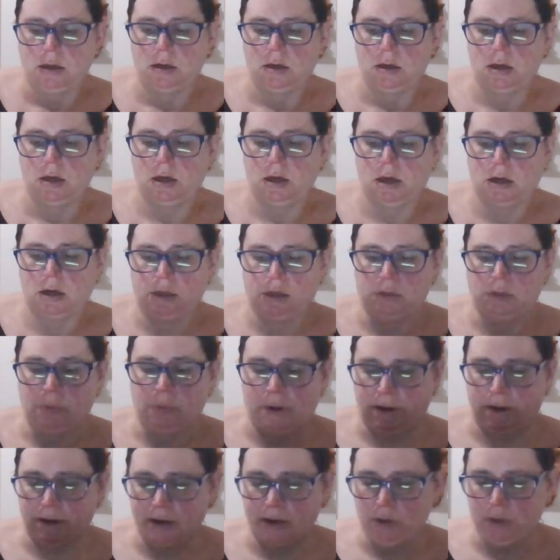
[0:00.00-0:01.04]
Here is
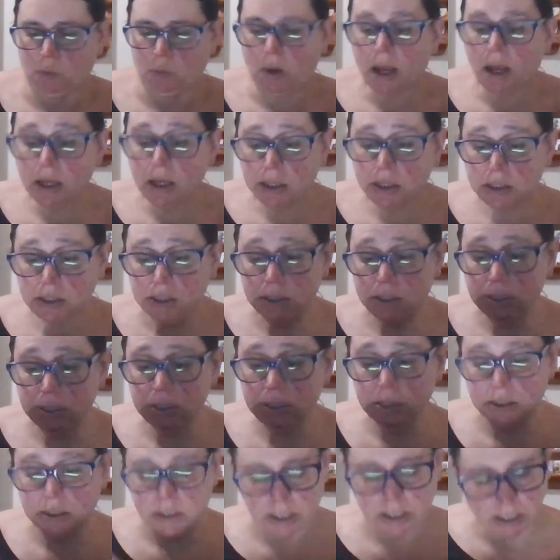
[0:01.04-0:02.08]
where it
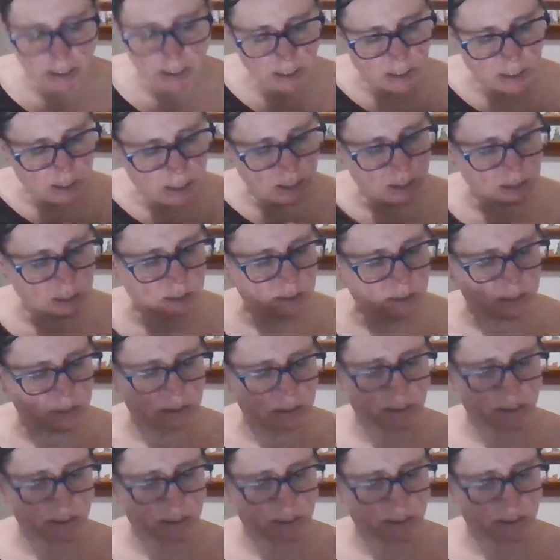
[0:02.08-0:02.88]
was, and